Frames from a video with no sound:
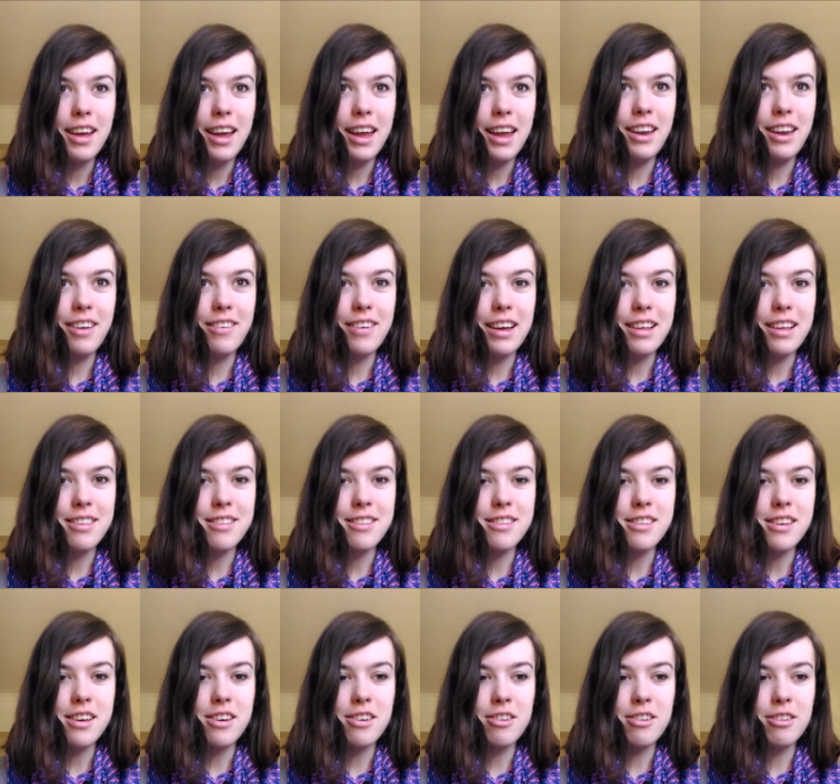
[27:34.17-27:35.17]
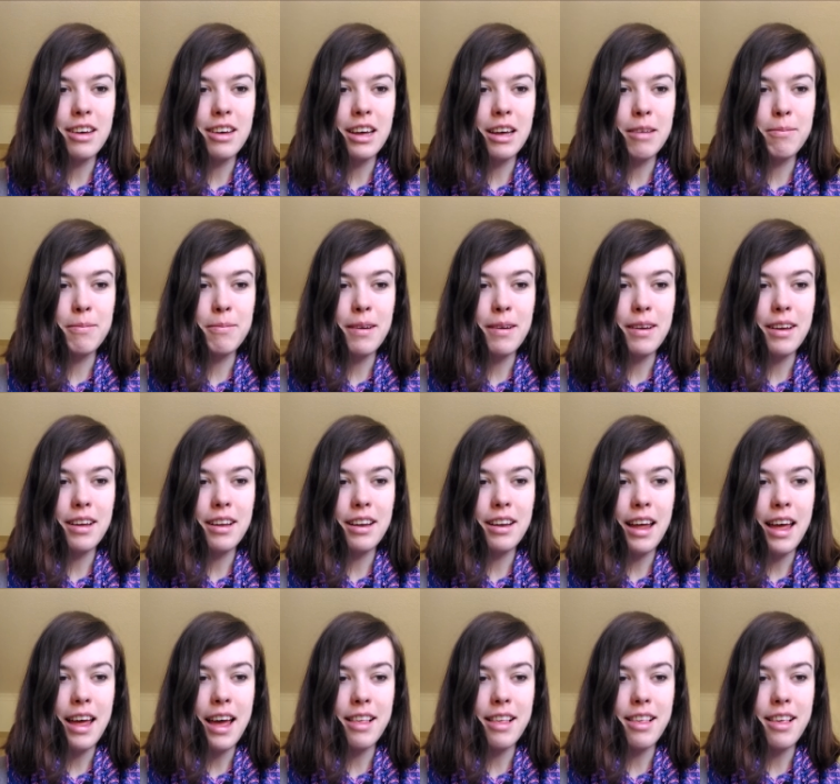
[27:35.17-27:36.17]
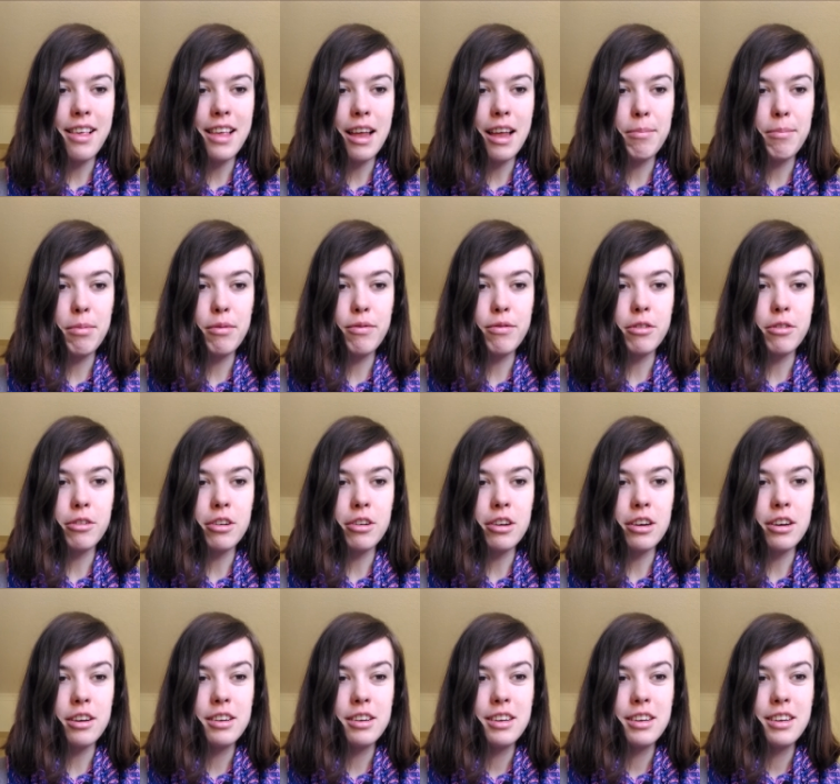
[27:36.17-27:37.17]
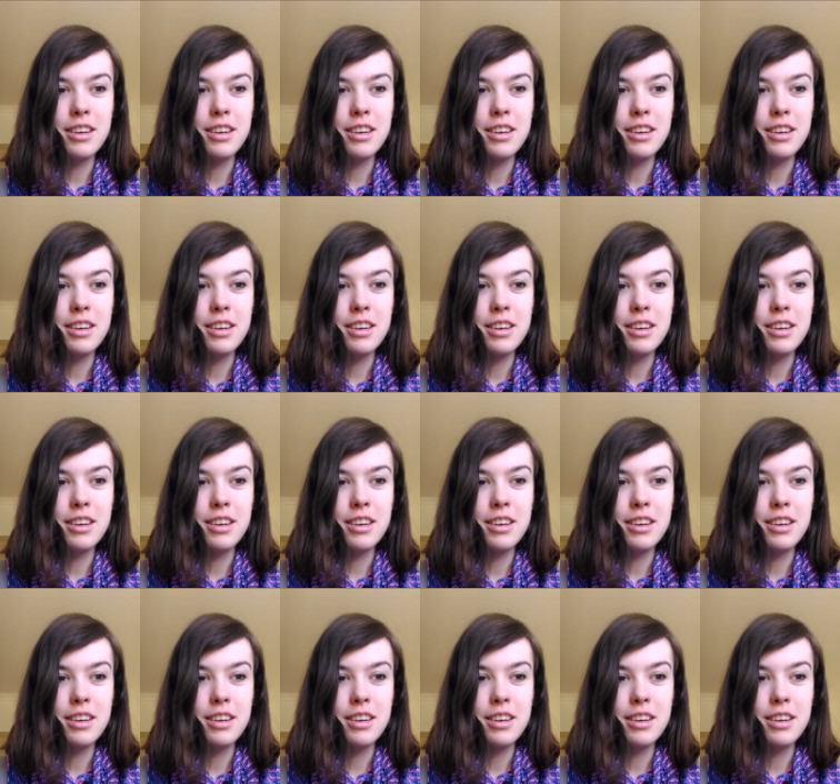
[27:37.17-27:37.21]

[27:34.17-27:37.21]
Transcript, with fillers: Anyway, so um, as I said before,